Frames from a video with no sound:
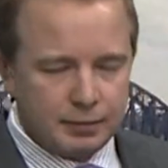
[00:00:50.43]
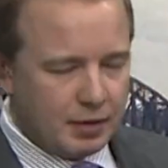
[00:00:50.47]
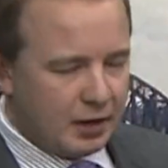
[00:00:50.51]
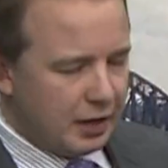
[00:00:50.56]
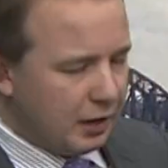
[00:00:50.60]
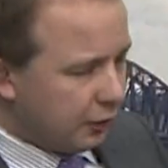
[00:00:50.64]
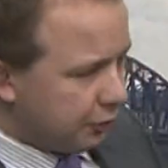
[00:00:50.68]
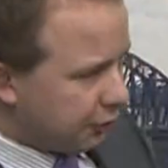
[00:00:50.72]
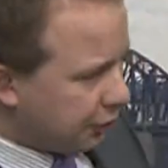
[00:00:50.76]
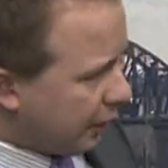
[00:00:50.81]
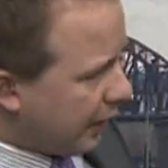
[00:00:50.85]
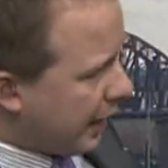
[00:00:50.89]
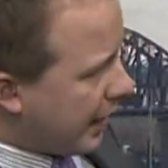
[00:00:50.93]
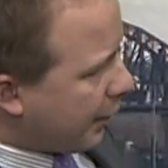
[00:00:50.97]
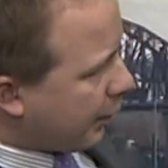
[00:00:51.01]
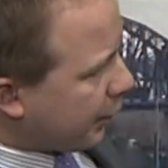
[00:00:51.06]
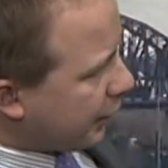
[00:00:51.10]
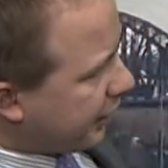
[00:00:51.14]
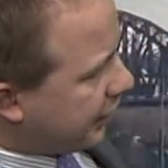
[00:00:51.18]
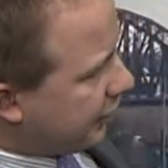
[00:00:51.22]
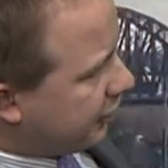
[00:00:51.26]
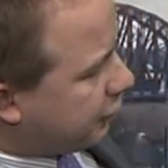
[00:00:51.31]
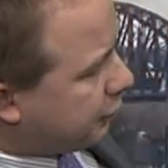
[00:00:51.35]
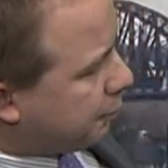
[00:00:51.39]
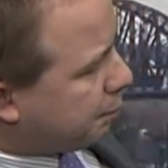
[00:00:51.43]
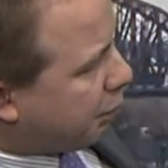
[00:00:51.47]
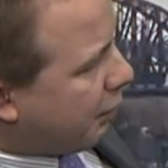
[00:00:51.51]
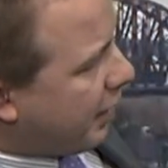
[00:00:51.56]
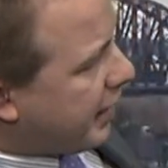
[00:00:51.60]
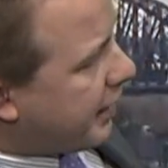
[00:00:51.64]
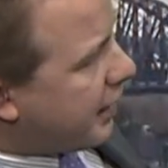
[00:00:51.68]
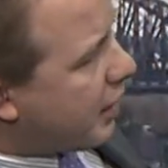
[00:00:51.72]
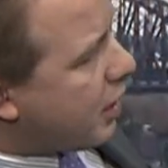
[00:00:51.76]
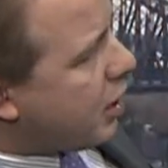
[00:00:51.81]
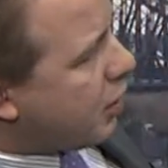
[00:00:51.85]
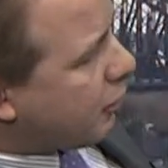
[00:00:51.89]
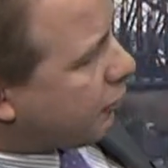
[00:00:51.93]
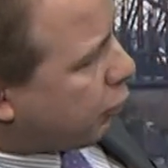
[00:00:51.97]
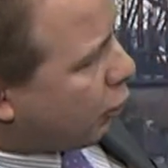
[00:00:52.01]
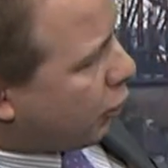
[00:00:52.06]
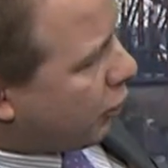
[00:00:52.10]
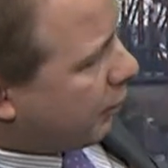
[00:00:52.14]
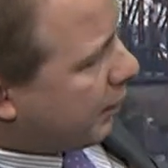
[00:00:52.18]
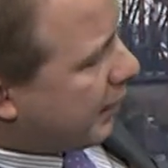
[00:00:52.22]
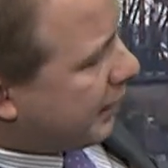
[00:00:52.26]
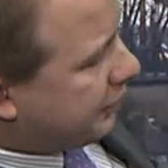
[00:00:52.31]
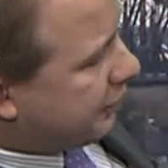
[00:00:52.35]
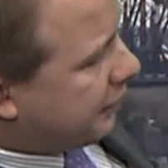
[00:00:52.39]
Here's our hourly spread for the
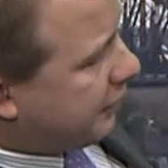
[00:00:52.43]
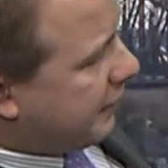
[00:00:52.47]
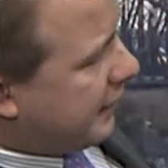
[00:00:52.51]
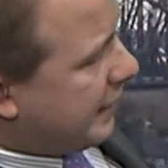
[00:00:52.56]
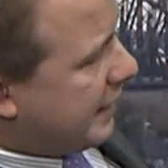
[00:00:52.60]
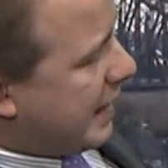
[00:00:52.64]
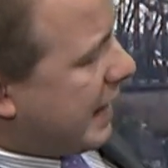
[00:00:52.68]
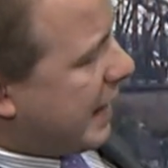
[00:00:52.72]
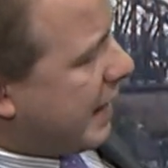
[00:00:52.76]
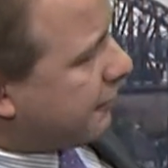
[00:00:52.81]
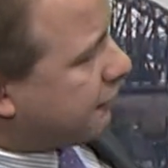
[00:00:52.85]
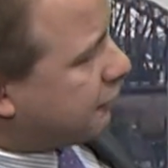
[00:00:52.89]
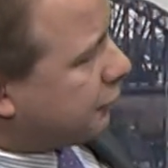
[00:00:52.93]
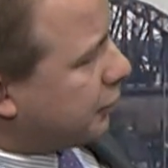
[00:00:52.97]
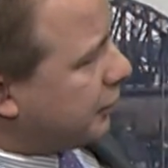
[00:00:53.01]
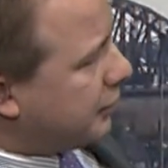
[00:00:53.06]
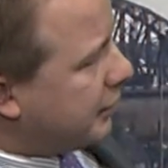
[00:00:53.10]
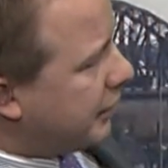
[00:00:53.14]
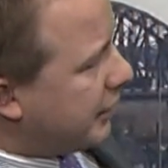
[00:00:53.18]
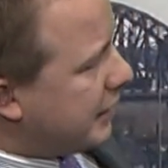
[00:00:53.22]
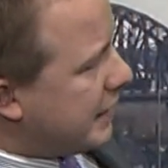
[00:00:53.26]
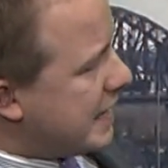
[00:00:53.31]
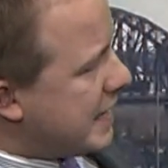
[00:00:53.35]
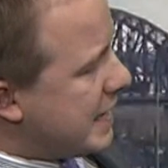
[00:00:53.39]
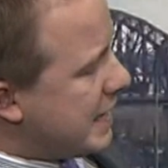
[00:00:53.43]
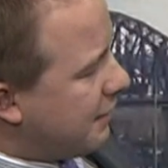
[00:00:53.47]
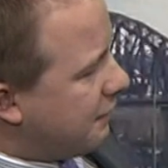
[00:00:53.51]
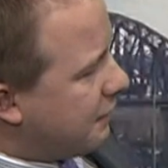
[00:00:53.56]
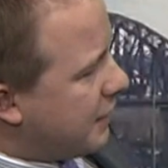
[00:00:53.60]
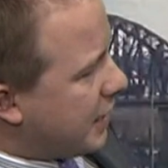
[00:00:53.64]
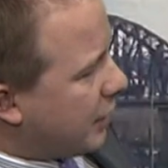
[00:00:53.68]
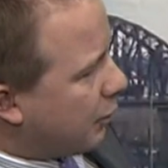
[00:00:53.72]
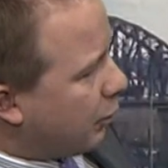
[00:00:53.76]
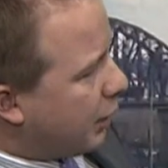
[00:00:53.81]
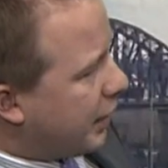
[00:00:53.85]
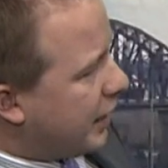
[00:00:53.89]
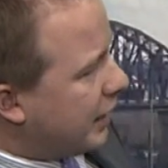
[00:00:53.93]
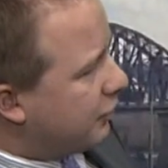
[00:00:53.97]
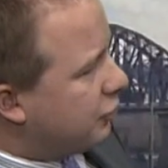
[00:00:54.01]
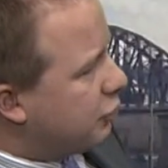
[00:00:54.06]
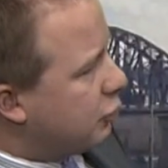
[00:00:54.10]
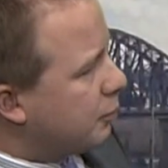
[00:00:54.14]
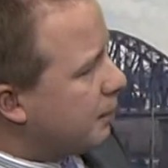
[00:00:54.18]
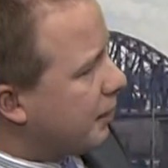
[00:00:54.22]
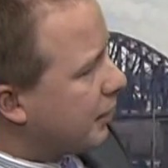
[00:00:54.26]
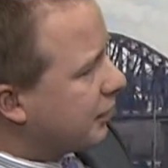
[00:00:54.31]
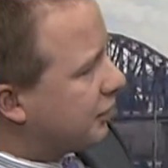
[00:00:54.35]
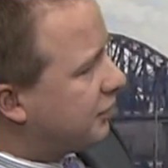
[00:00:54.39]
rest of the afternoon and evening. We'll get to
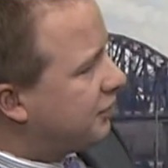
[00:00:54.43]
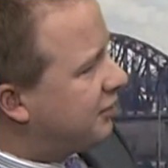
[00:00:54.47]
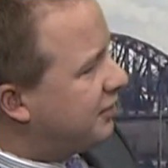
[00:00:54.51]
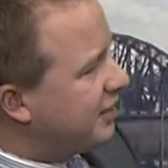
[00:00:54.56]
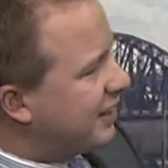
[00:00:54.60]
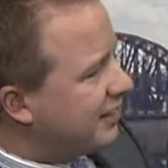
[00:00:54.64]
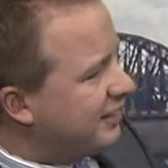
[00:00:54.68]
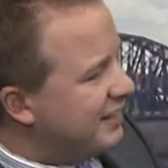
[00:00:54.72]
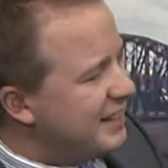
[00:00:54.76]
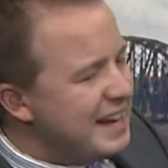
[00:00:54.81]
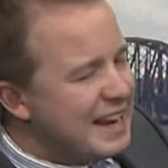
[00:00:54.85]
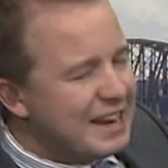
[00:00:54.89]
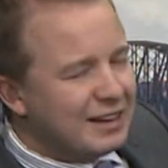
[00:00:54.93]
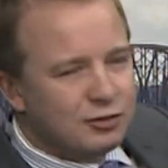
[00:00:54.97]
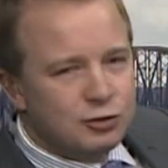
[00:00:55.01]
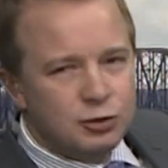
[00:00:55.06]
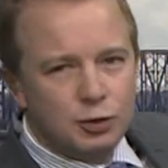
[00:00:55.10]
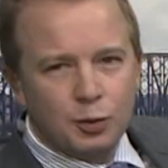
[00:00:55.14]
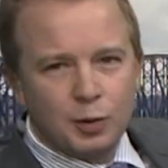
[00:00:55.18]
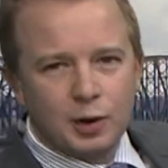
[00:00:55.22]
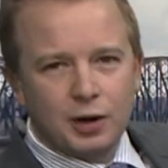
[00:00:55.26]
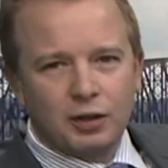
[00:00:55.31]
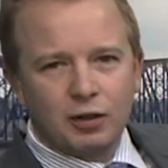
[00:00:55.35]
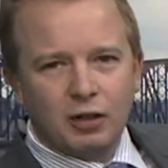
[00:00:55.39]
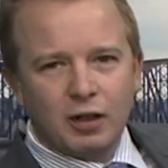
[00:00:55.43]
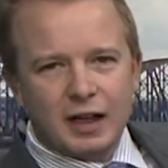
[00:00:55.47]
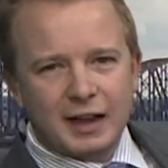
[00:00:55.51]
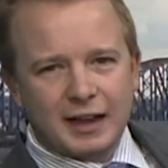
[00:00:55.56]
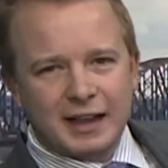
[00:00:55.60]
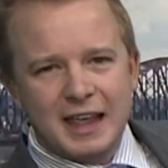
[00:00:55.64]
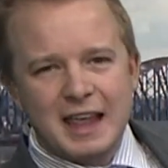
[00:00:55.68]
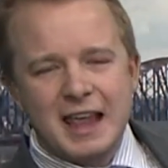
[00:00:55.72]
about 60 at 2 o'clock,